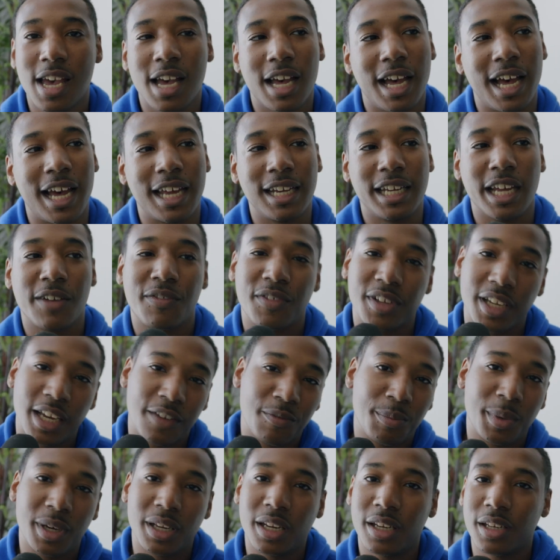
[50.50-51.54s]
I definitely have
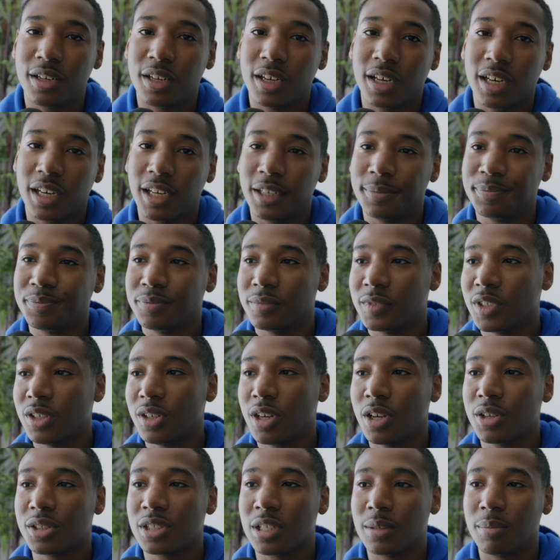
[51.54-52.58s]
been
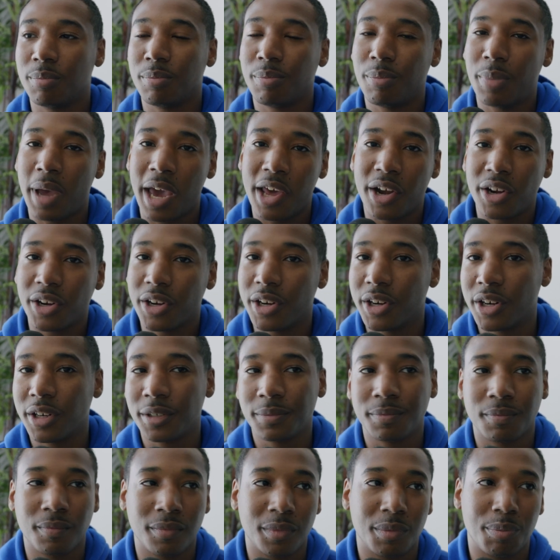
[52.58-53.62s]
in some better
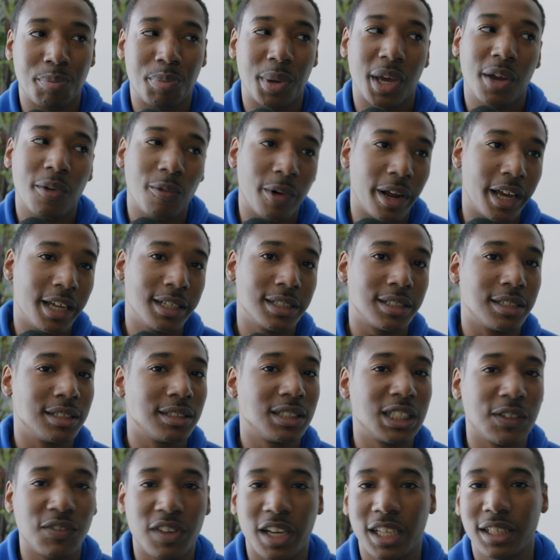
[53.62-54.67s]
bit rates and
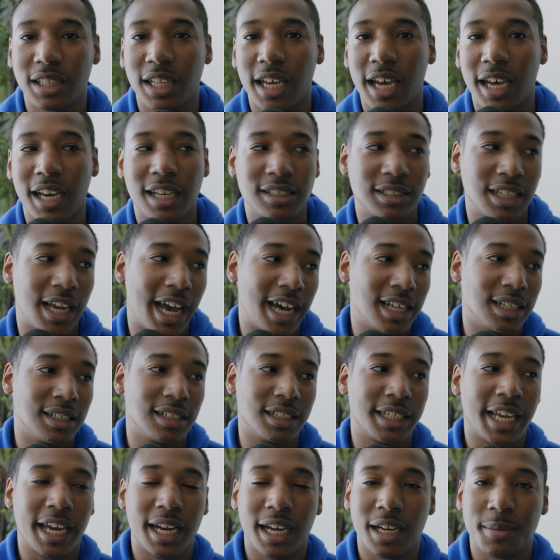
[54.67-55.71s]
stuff like that because I had the
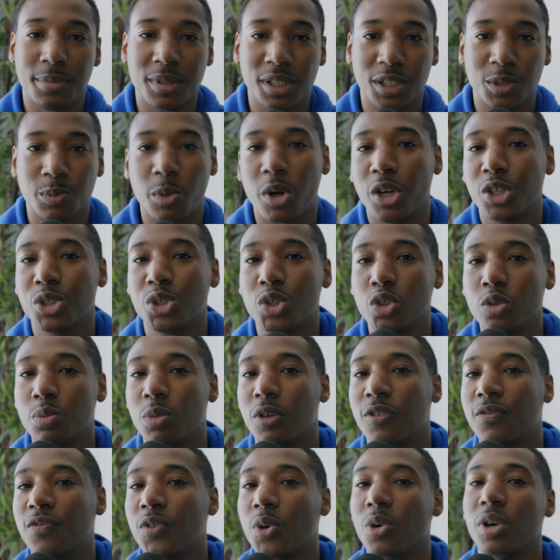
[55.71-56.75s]
Canon M6 Mark II
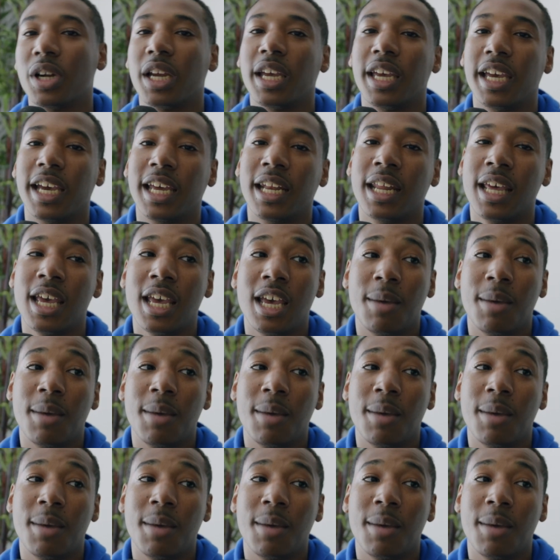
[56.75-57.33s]
beforehand.